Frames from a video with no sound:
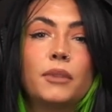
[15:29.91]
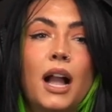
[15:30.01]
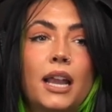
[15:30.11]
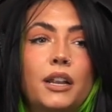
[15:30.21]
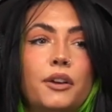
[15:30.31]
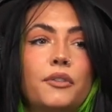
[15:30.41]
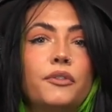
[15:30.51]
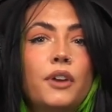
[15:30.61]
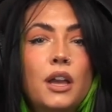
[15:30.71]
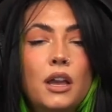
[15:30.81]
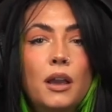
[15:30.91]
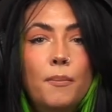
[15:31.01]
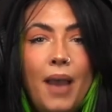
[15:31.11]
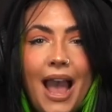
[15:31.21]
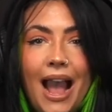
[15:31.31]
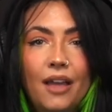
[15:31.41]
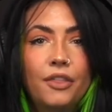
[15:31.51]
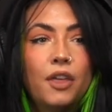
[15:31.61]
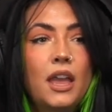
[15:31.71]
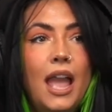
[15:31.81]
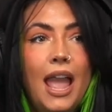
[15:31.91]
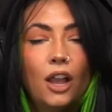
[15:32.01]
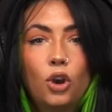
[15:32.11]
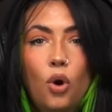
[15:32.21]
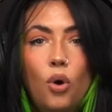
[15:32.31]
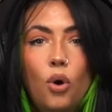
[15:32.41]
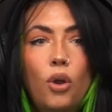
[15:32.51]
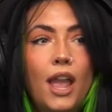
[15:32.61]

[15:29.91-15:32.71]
kind of path and goal.